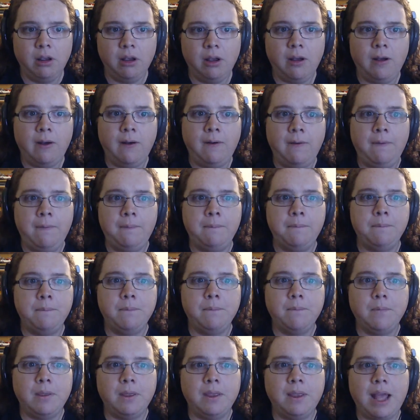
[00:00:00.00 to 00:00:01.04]
And
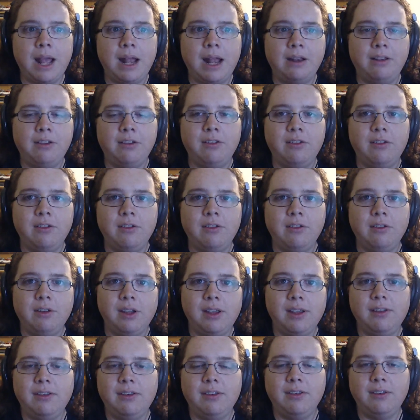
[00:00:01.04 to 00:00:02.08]

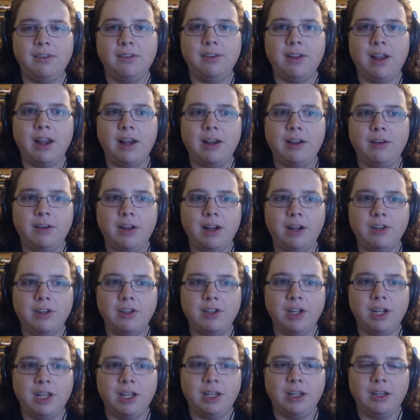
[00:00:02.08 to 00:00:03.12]
it's kind of
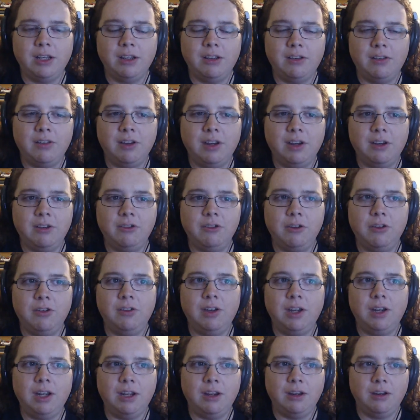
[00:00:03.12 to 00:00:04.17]
touching, and it's
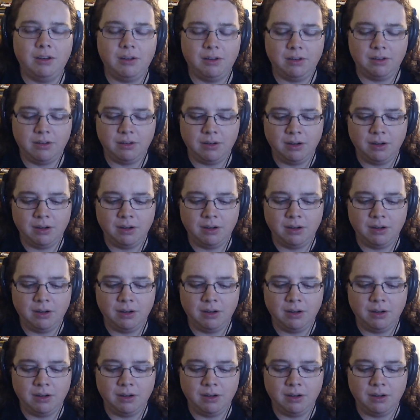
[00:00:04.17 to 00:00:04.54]
interesting,